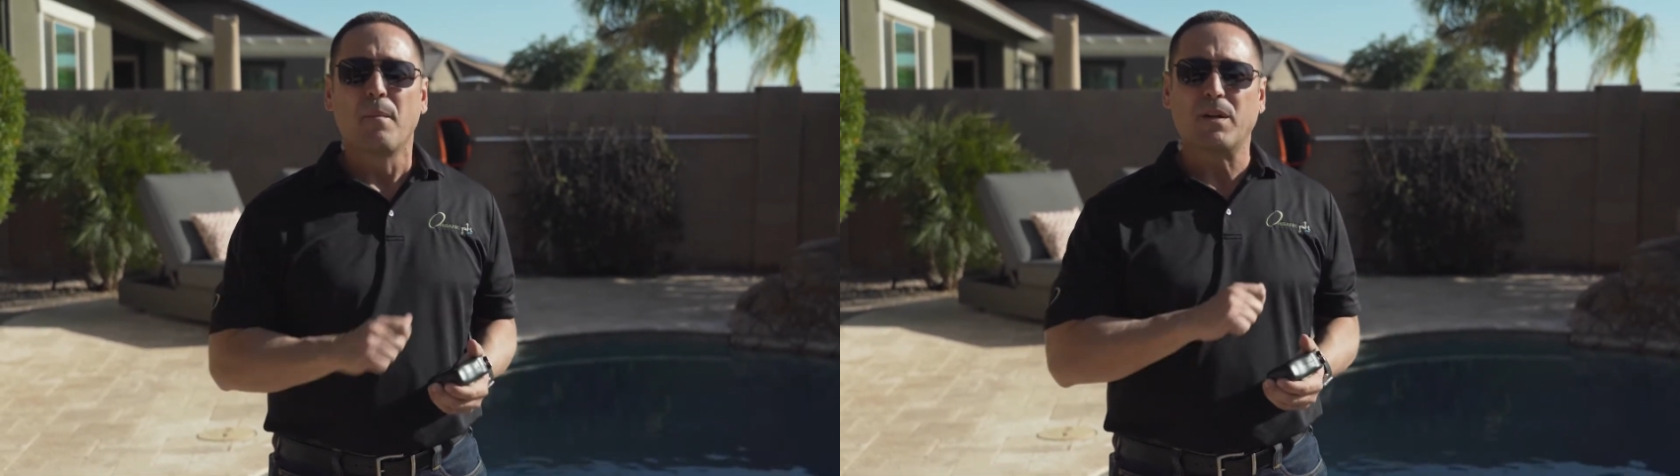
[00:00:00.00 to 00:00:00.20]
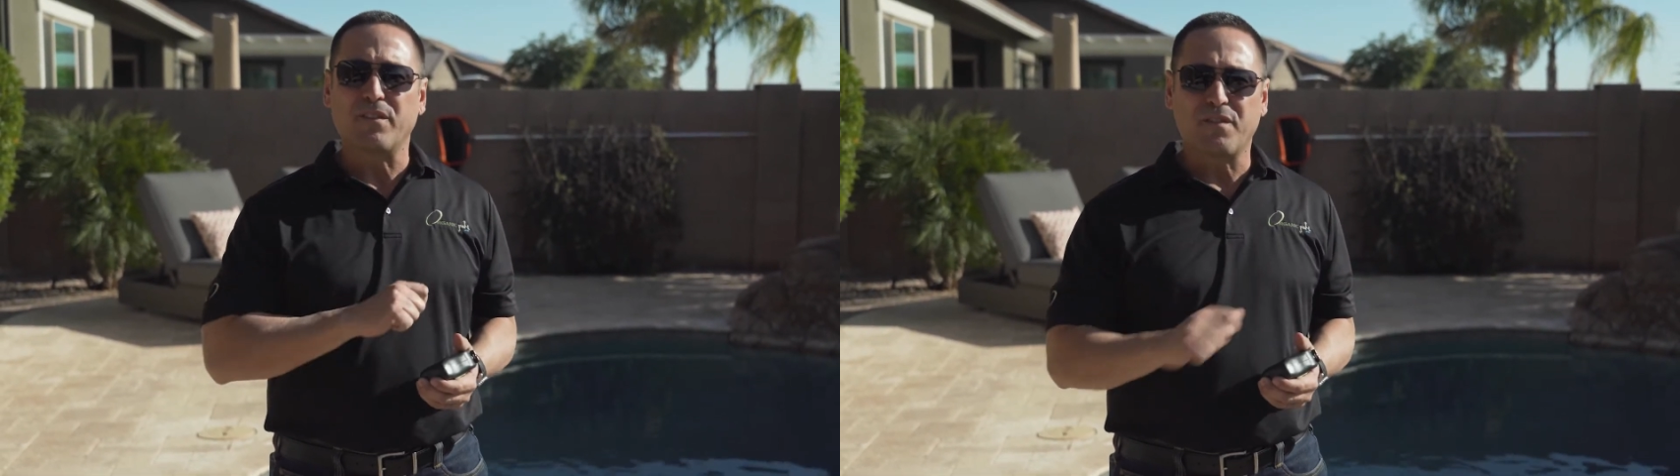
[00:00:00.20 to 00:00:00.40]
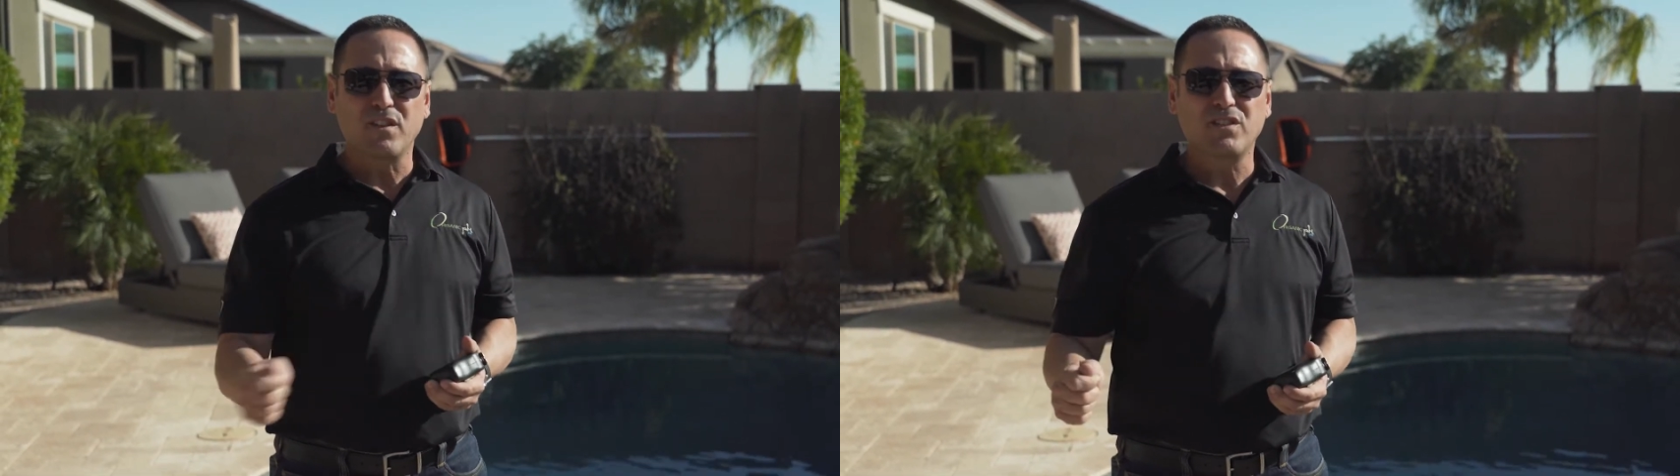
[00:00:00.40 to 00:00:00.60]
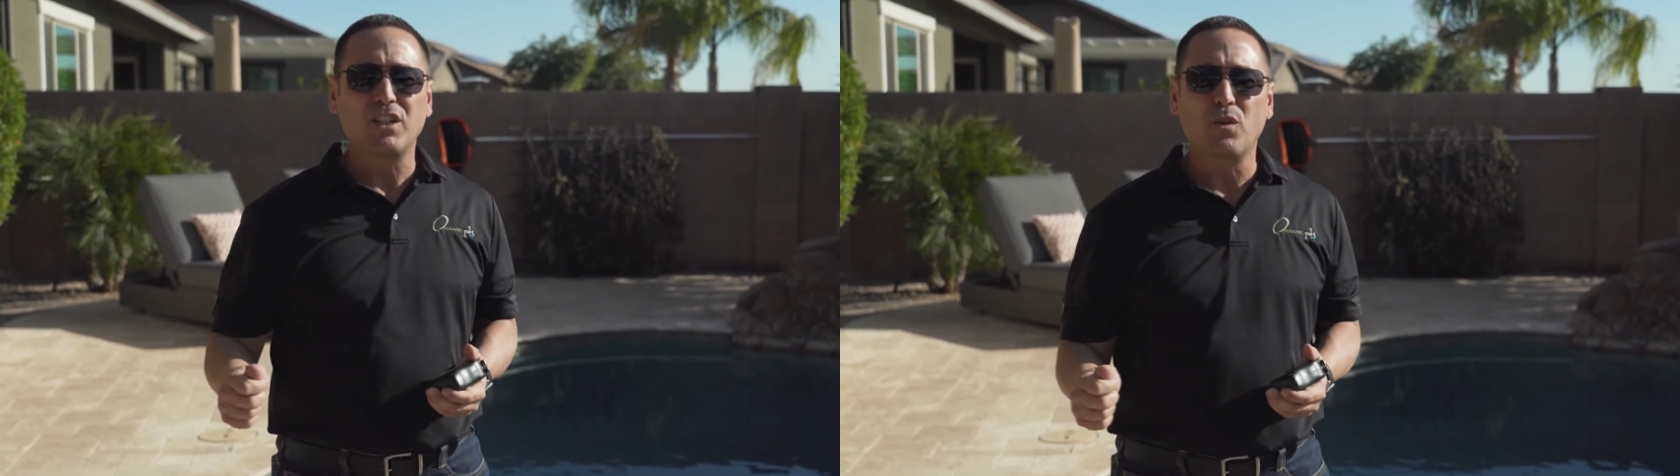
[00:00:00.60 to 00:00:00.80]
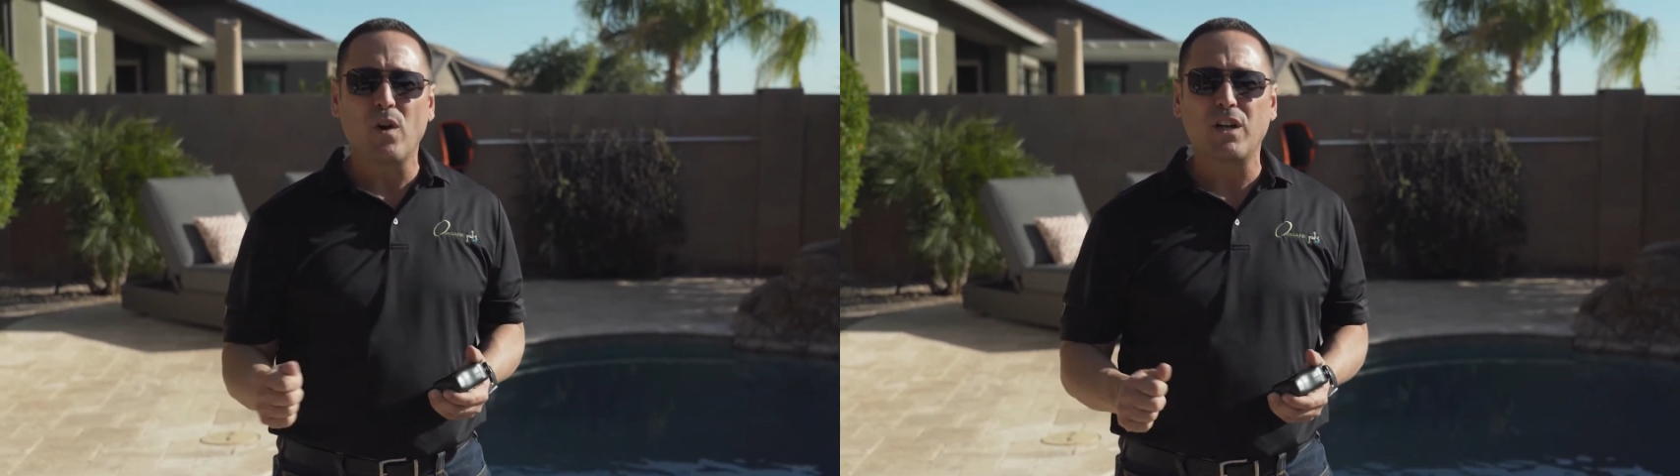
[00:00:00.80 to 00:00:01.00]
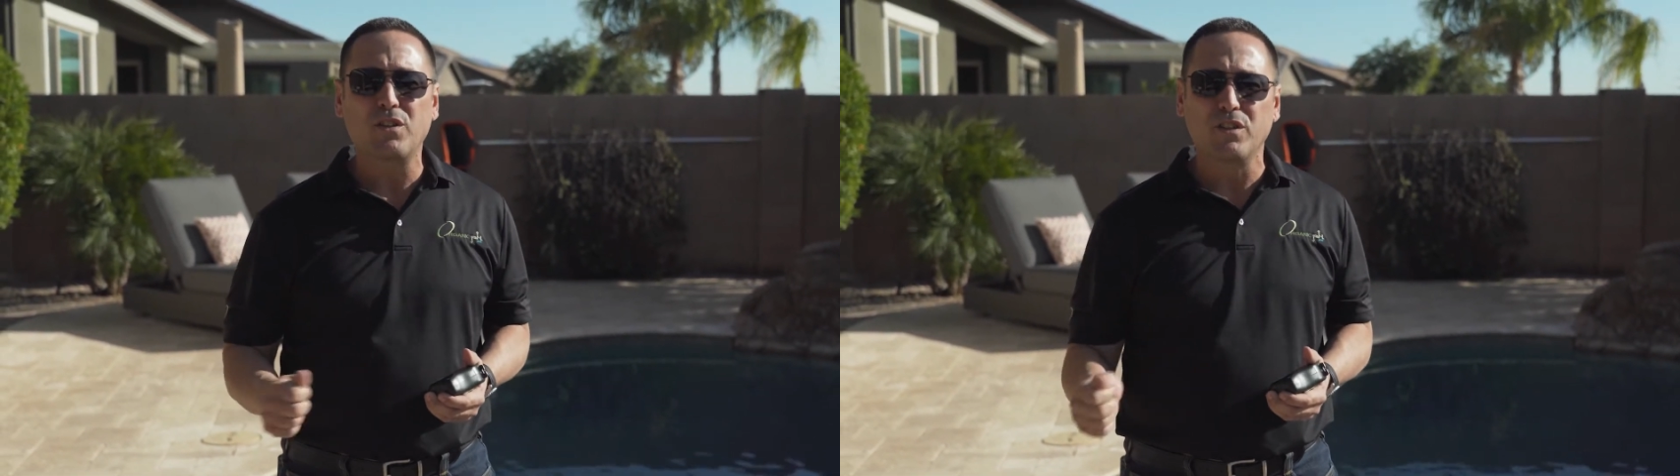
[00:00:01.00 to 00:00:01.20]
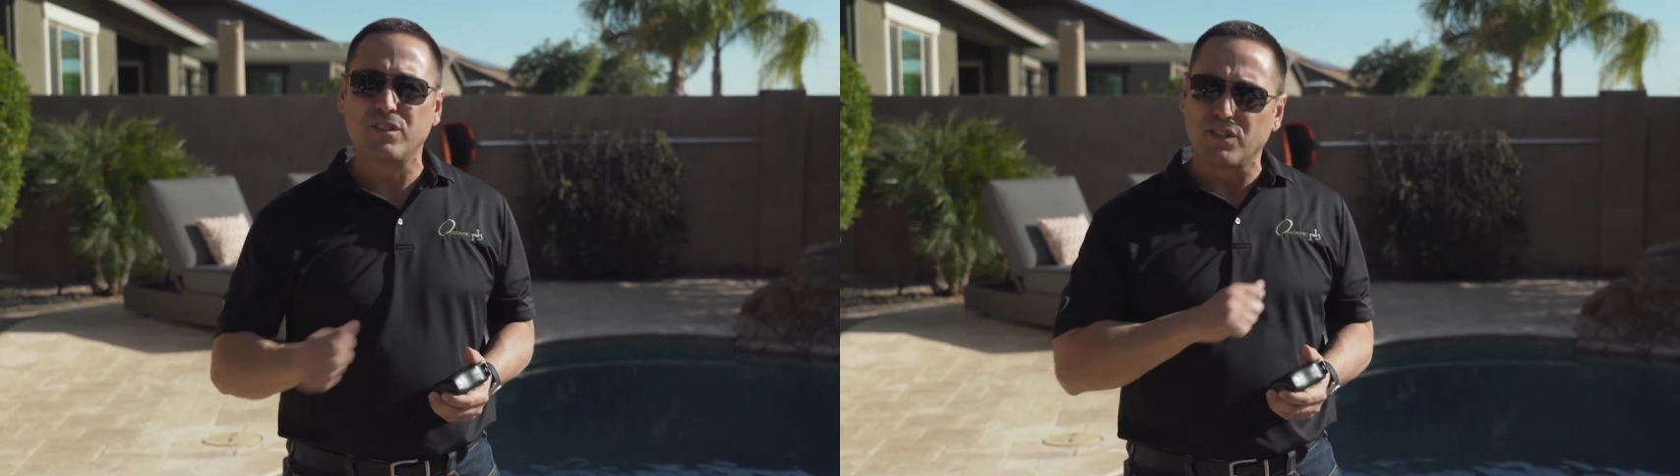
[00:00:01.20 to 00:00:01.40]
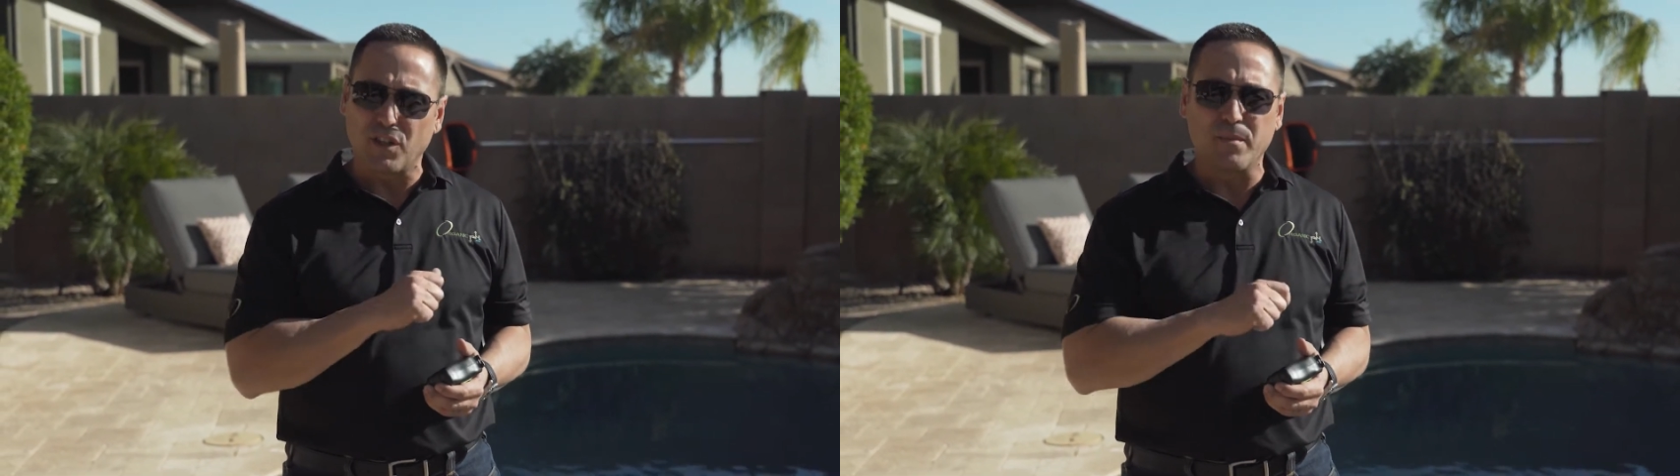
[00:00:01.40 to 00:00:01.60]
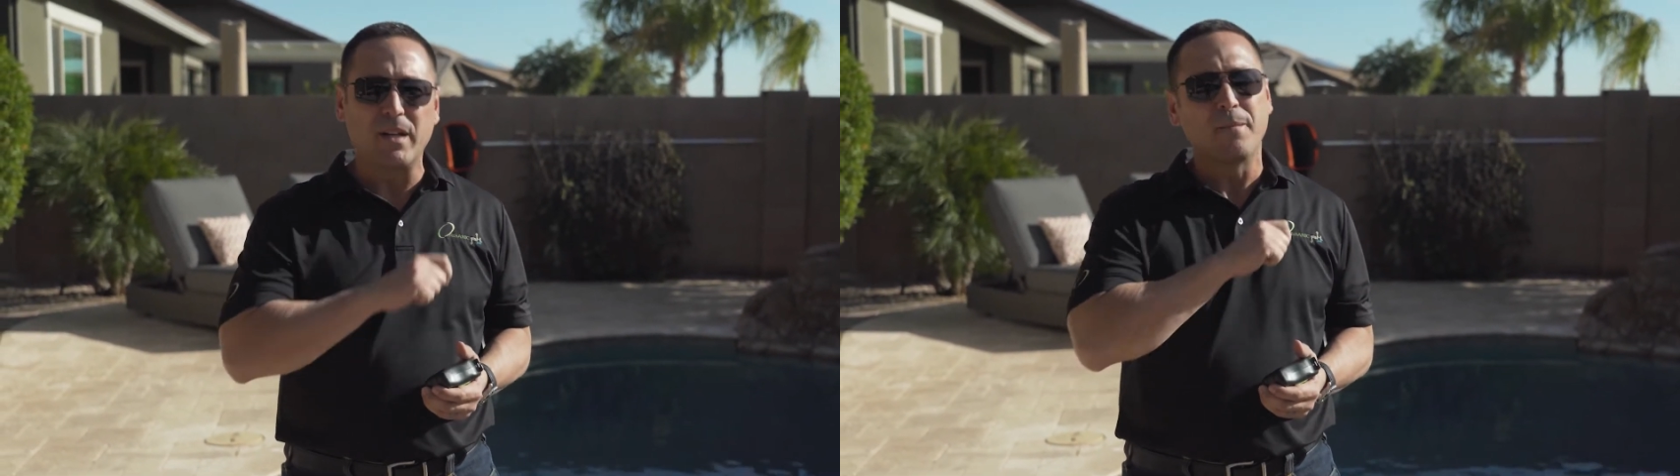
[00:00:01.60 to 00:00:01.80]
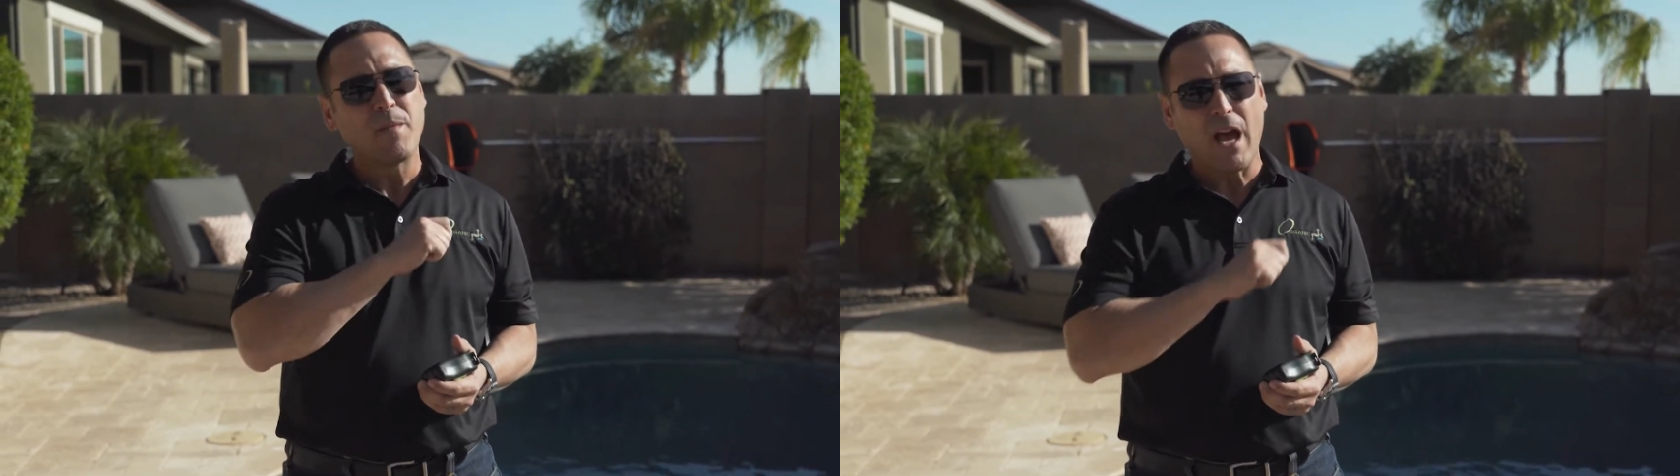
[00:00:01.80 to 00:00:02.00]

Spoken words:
But the first thing you want to do is determine